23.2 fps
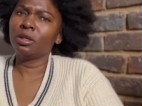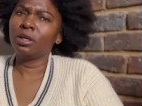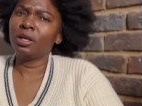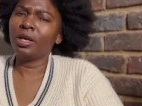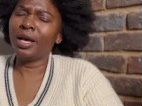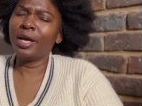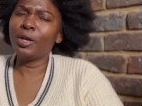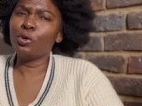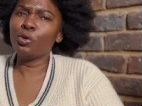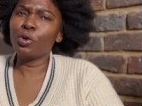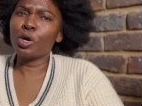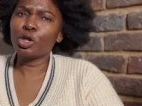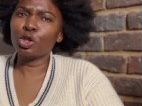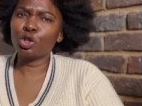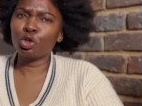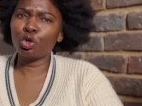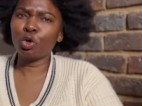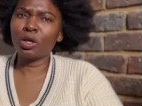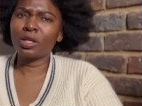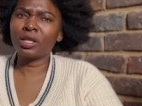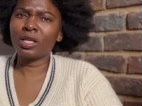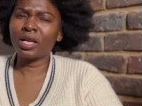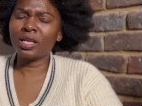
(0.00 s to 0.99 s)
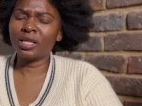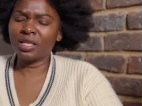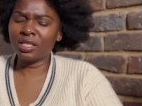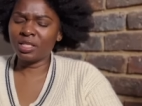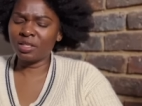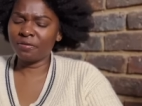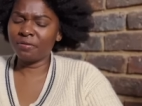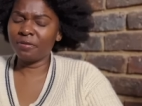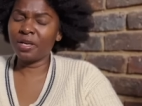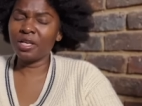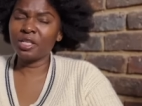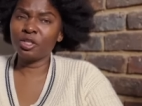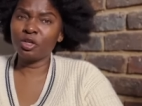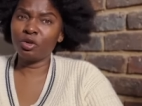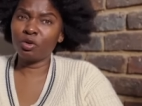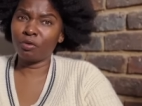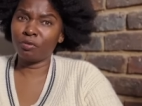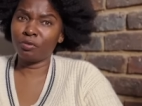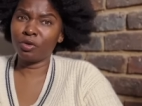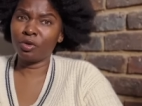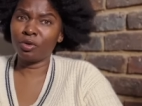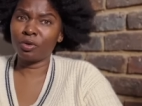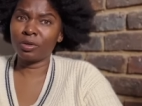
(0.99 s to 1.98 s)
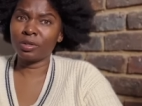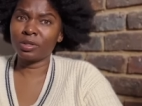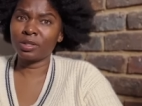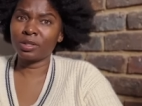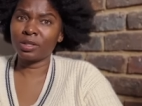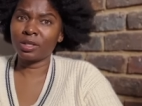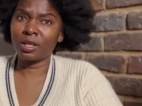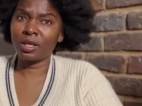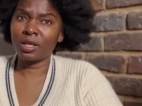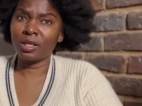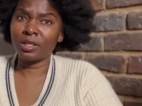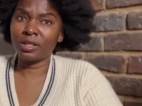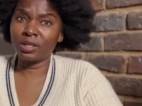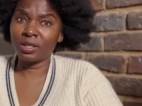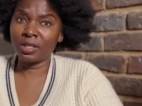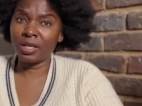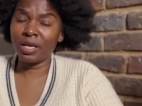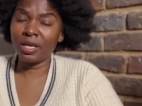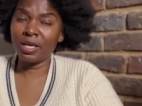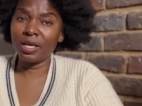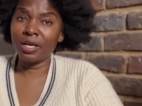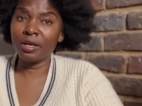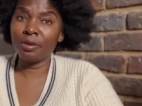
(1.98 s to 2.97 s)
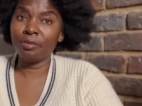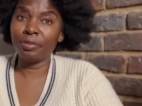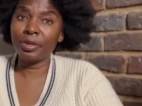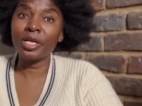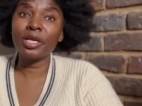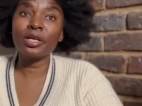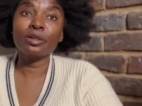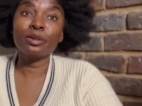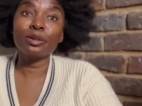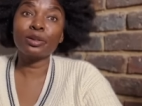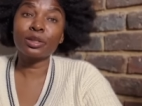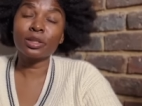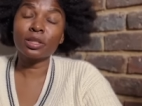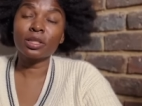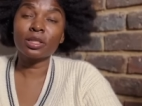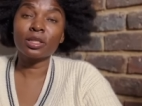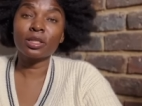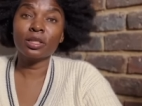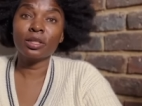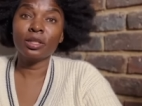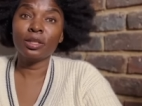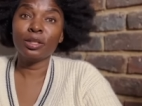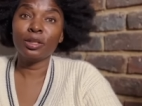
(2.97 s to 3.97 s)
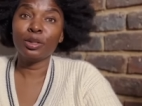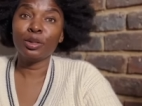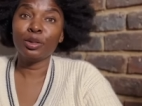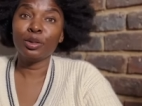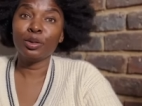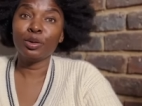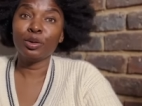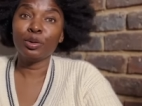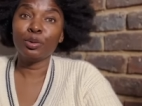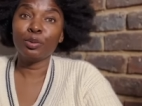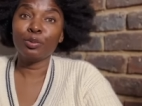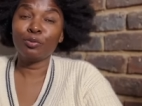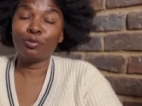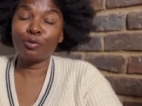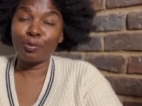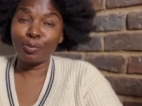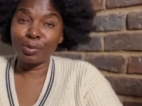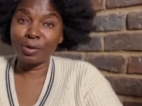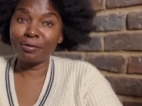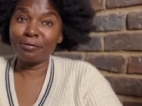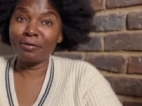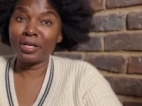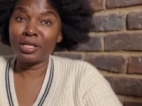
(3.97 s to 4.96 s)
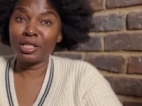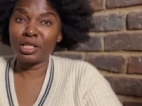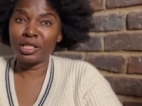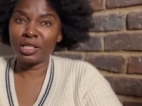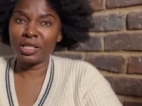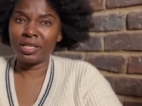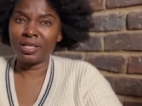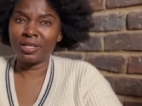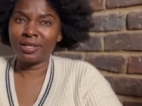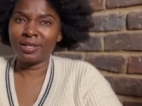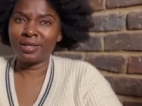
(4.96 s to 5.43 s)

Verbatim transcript: and you are shocked that this virgin of yours is taking pills for prevention